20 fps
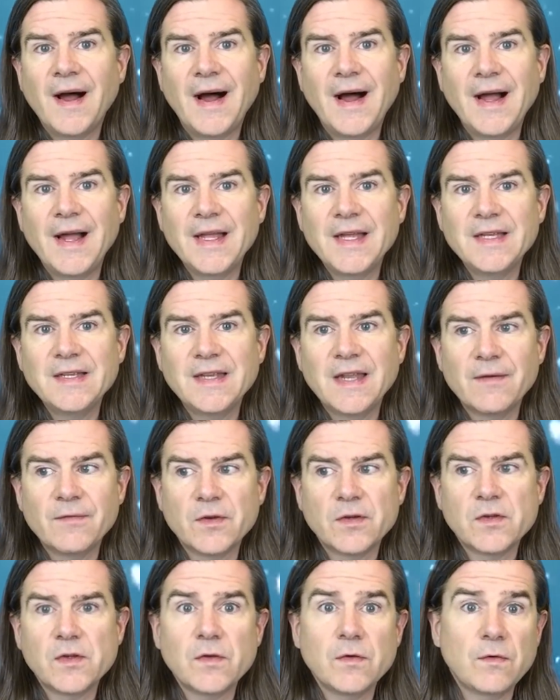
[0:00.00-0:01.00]
I
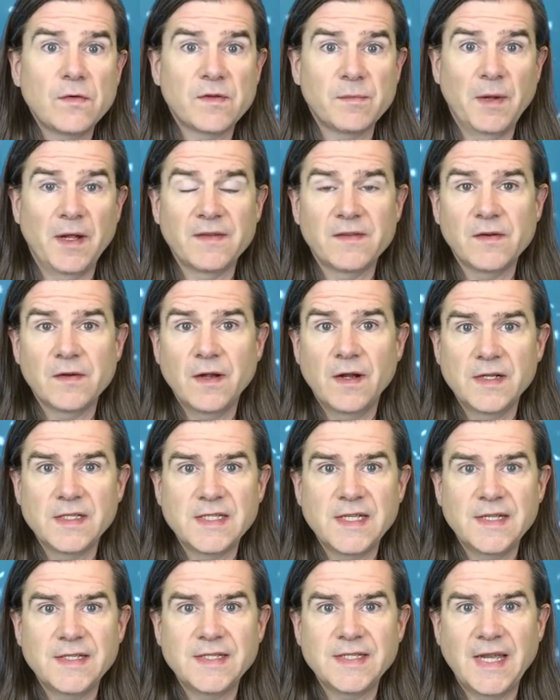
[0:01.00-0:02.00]
never do sponsor
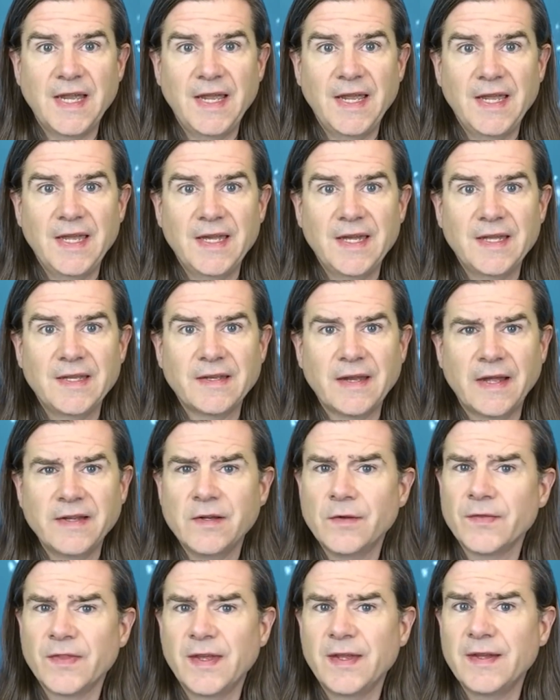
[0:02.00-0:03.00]
content, and I
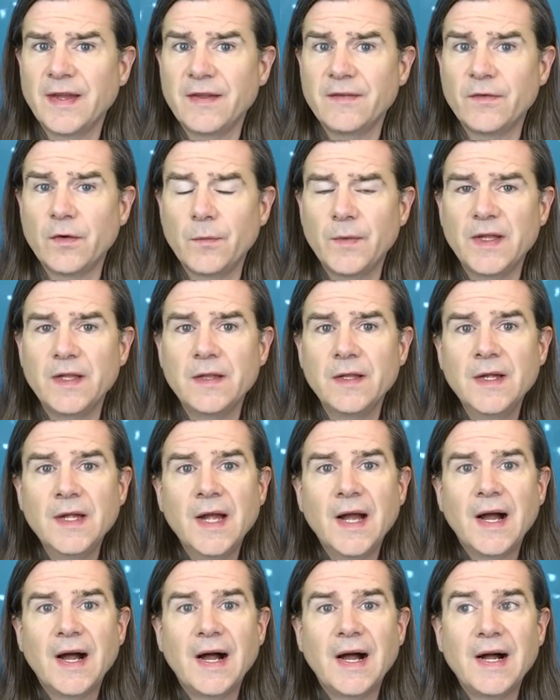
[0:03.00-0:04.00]
don't think I ever will,
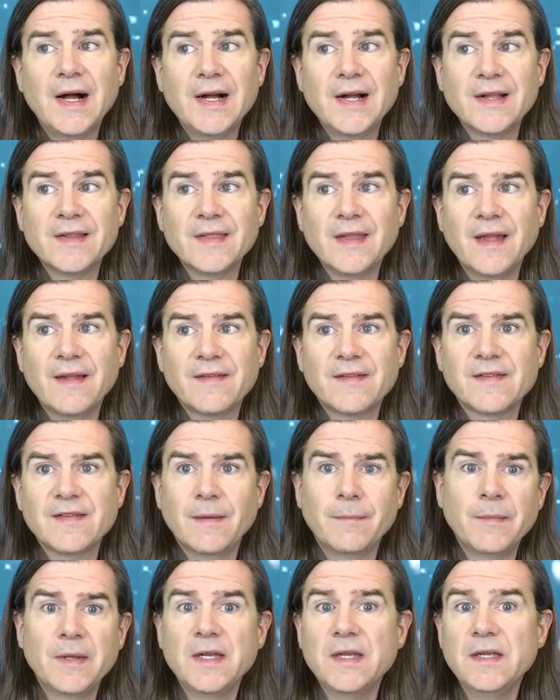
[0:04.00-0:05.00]
unless
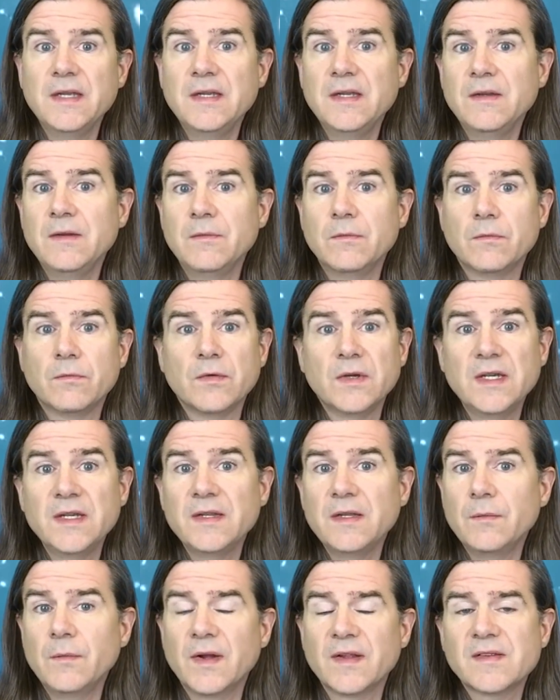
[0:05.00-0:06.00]
somebody
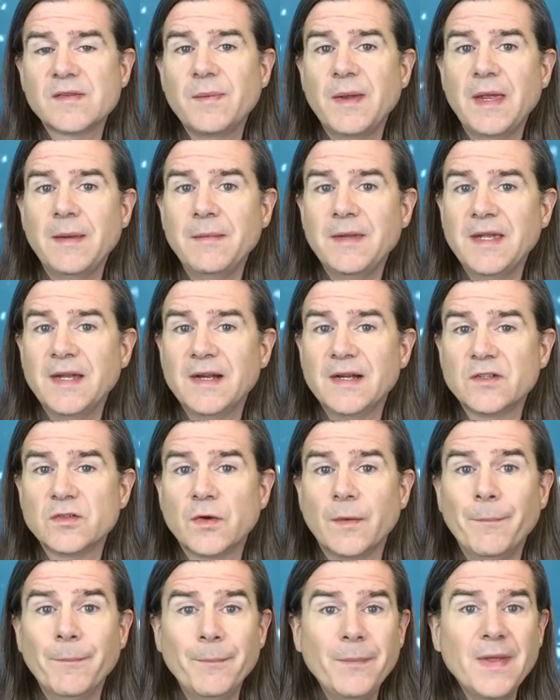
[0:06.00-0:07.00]
really wants to pay me a
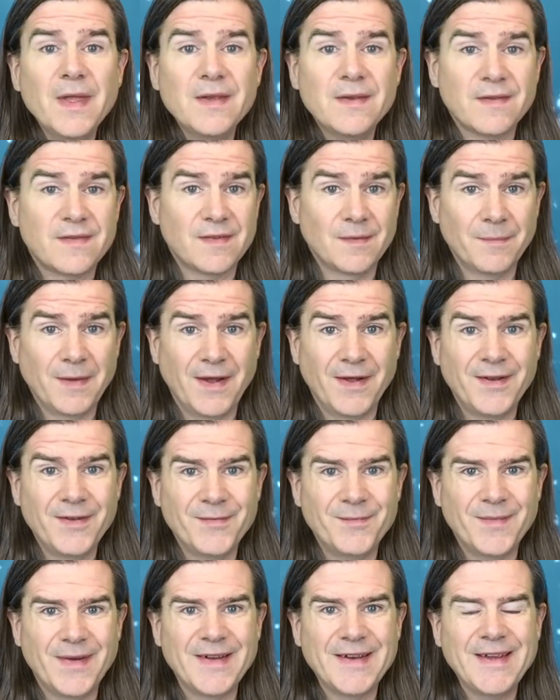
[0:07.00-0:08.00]
tremendous amount
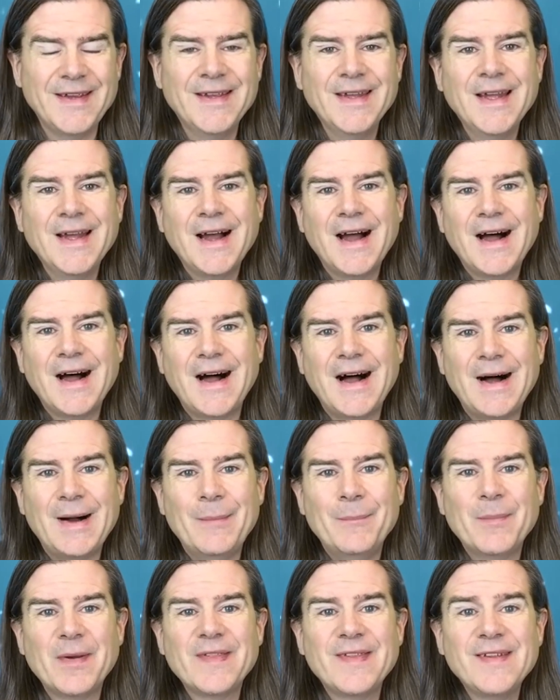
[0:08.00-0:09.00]
of money.
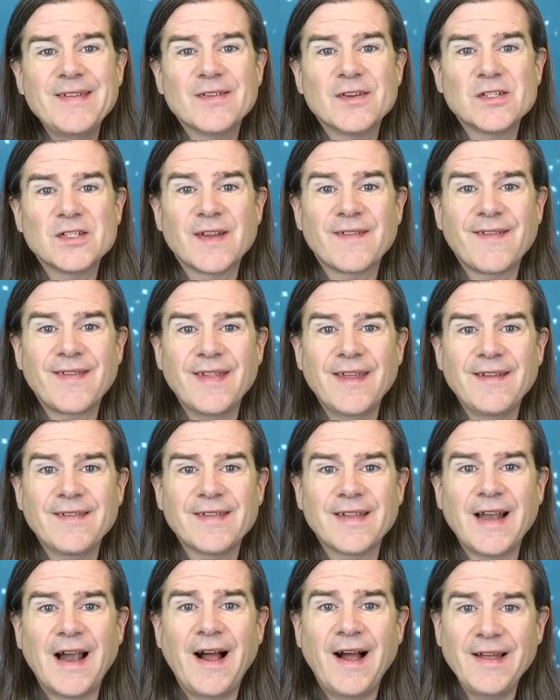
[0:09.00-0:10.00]
But these are just
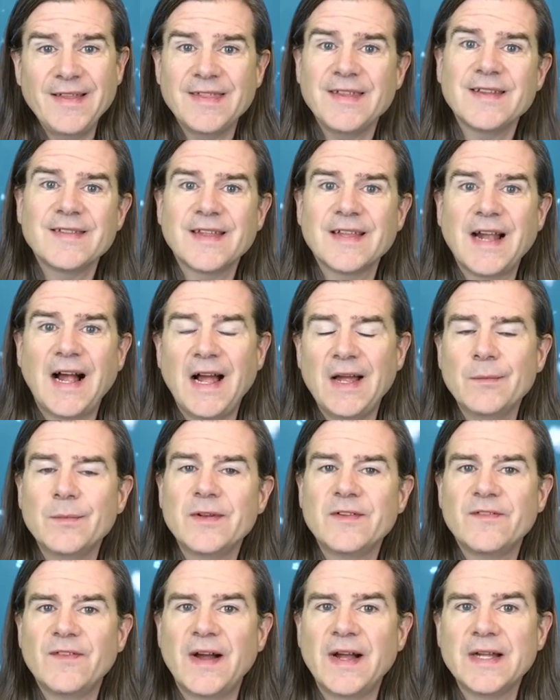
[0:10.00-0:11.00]
things that I think that I
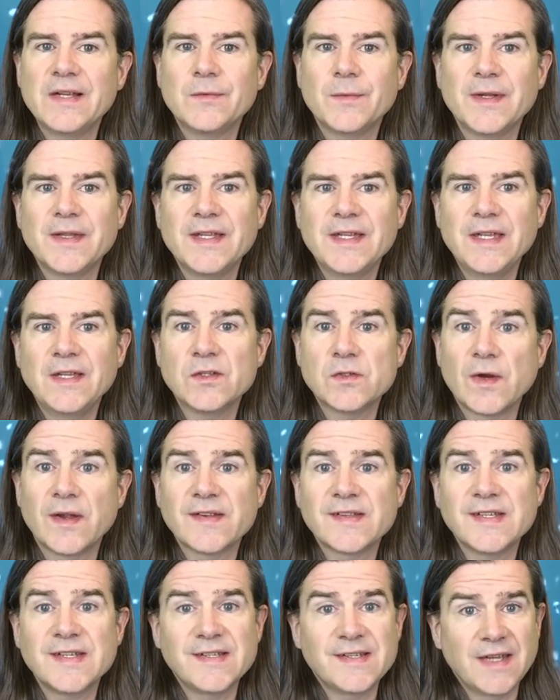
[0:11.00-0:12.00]
would find really
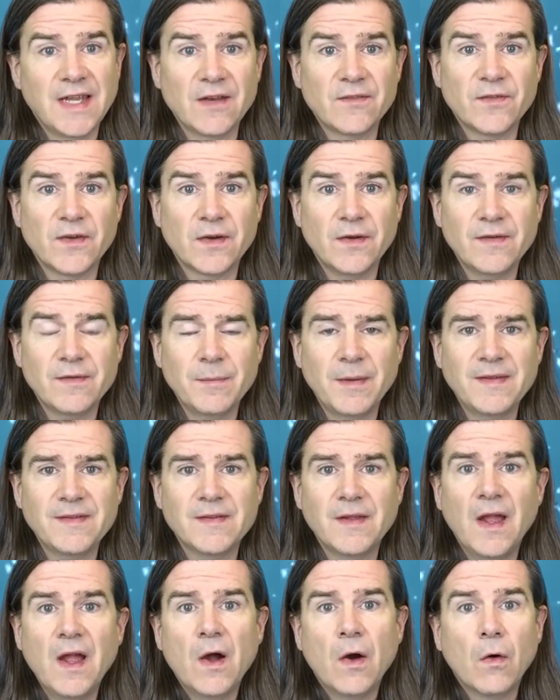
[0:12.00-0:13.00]
interesting to get for
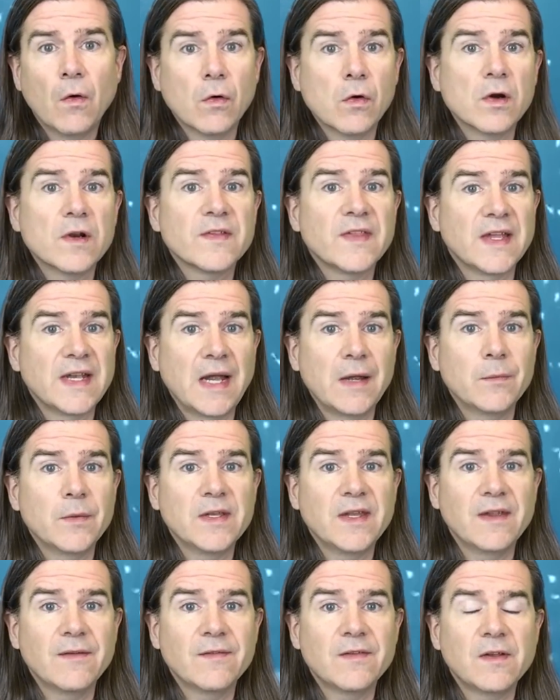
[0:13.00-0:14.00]
Christmas, or that I
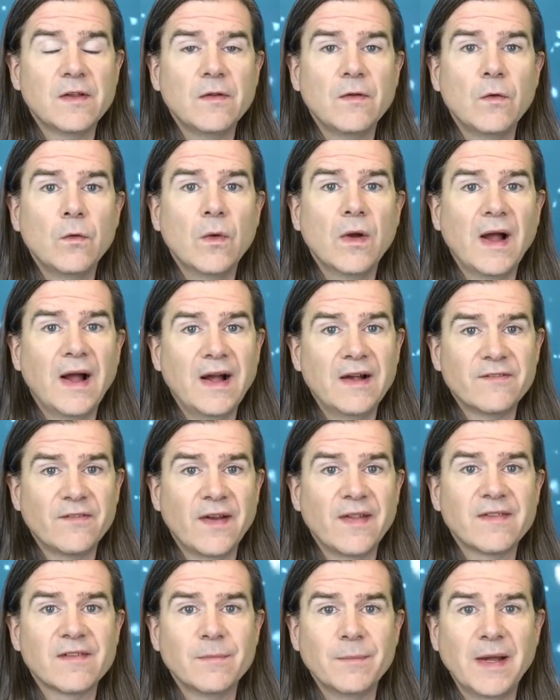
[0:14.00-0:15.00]
would give to
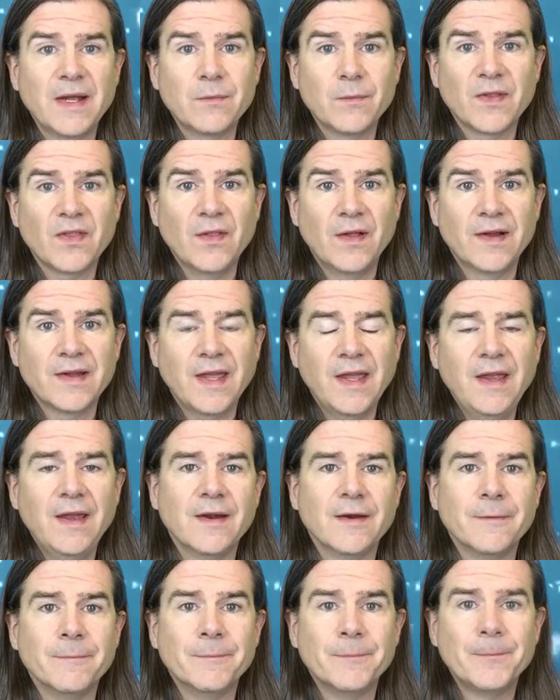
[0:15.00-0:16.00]
friends of mine with long
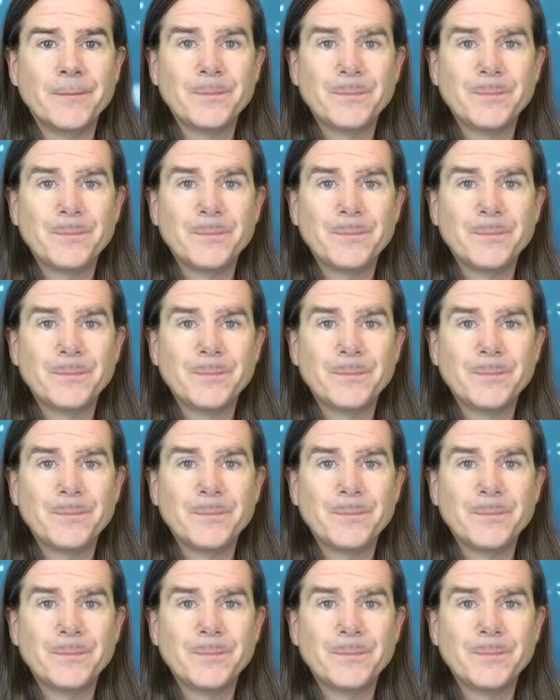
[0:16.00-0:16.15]
hair.